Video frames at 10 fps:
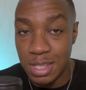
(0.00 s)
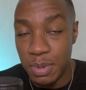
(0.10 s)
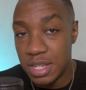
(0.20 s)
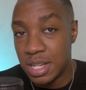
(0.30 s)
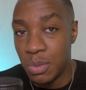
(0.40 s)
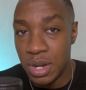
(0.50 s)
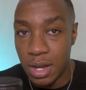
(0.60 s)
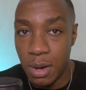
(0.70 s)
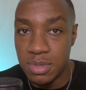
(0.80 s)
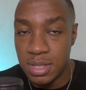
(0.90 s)
especially when
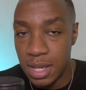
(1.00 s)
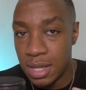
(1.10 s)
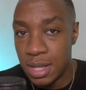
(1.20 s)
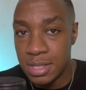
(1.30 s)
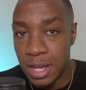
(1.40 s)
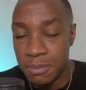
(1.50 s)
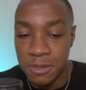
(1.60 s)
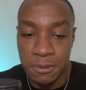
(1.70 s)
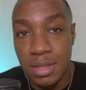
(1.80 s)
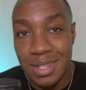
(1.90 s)
it comes to taking exams.